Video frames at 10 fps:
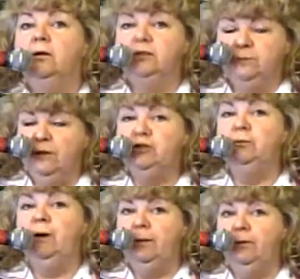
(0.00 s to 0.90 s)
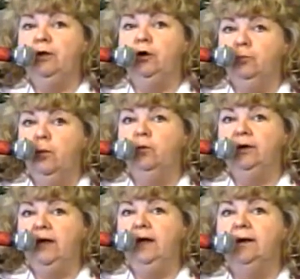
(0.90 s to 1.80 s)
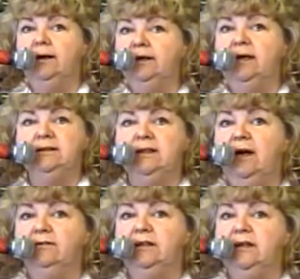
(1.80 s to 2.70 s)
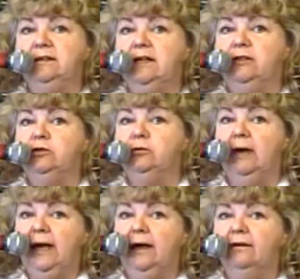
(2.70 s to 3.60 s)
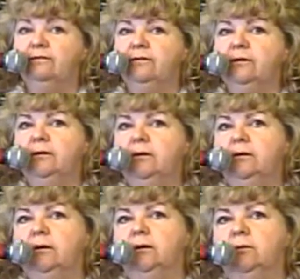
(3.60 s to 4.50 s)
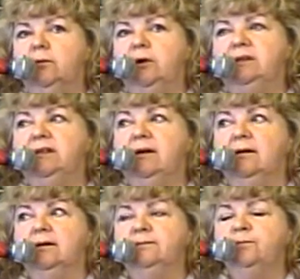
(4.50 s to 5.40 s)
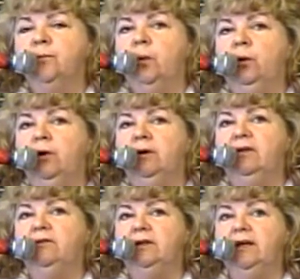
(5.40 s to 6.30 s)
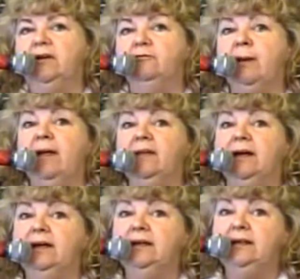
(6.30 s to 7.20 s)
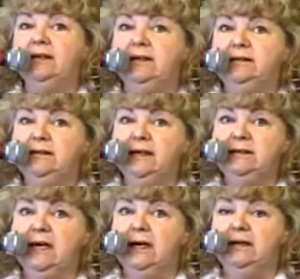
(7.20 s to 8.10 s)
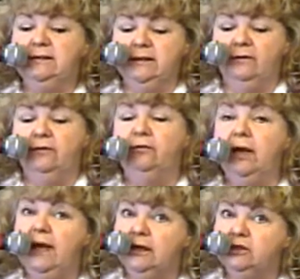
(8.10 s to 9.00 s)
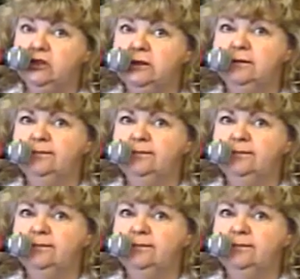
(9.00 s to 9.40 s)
Especially people that are born again, it doesn't have to dictate your life. Praise God. We don't have to live by the dictates of the flesh,